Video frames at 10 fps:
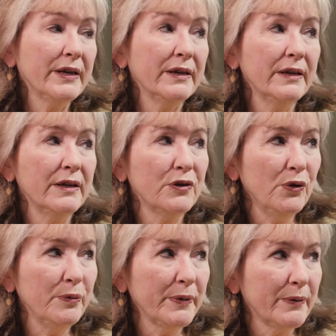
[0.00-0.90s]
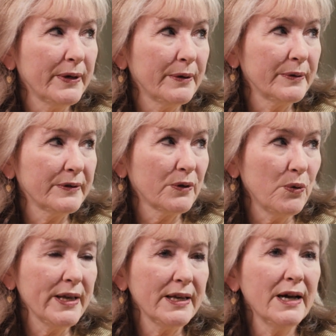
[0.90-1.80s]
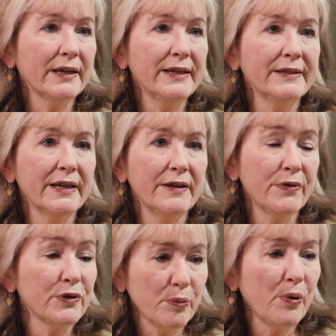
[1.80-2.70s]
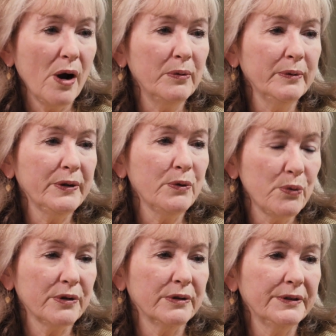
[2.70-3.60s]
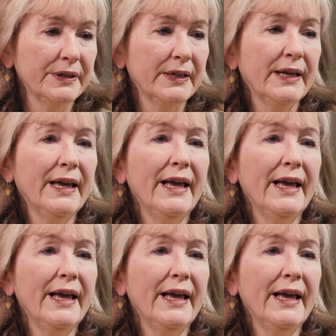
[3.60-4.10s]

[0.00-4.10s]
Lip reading: but he told me when I was quite young, he said, if there's a problem in the world